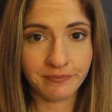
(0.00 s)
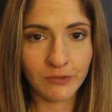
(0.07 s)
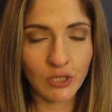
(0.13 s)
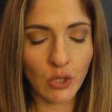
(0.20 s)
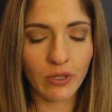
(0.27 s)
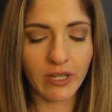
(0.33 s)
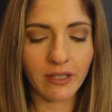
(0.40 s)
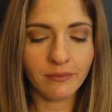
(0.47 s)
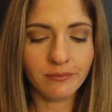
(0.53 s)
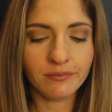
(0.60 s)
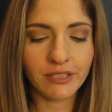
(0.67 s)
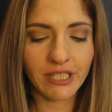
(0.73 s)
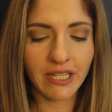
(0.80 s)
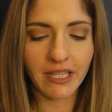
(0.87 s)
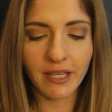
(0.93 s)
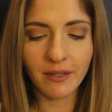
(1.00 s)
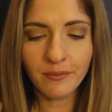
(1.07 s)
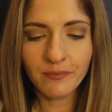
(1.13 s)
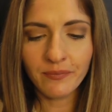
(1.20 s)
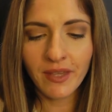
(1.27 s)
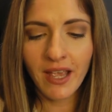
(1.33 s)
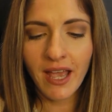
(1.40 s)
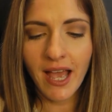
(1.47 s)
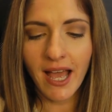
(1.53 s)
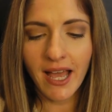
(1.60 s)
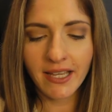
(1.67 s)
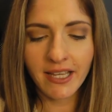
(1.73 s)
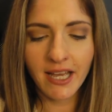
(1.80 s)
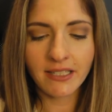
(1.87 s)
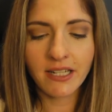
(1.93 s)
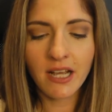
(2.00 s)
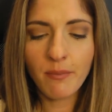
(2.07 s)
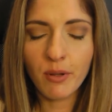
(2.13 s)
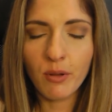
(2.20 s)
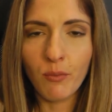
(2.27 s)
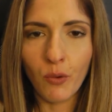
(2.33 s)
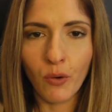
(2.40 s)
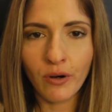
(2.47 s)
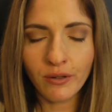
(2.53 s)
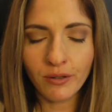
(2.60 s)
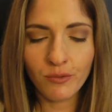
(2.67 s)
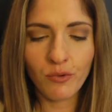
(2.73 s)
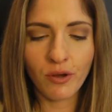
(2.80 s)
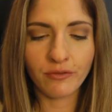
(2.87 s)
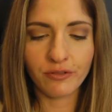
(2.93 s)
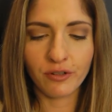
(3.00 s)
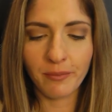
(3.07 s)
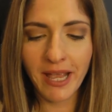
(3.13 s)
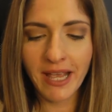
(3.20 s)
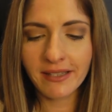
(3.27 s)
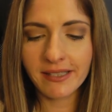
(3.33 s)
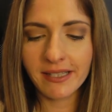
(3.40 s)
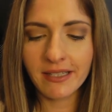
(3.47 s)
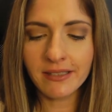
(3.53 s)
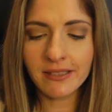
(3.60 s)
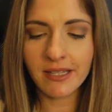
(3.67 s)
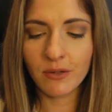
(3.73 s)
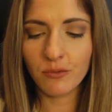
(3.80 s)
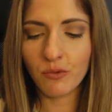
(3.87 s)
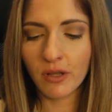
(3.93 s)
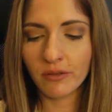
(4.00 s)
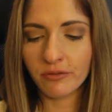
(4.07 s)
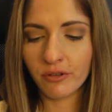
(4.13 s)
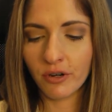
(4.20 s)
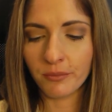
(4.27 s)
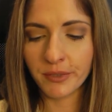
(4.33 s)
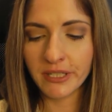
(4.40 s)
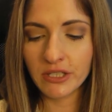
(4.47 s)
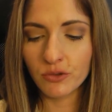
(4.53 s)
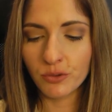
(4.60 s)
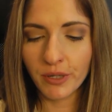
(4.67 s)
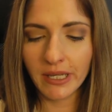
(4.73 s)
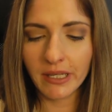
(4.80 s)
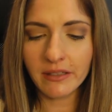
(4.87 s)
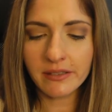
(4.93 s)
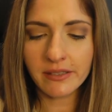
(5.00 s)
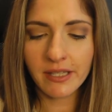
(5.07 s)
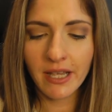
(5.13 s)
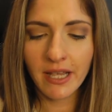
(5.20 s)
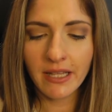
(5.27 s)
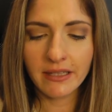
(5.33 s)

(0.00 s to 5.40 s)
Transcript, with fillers: joking, JK, I got a couple more, one from Essence and one from Catrice.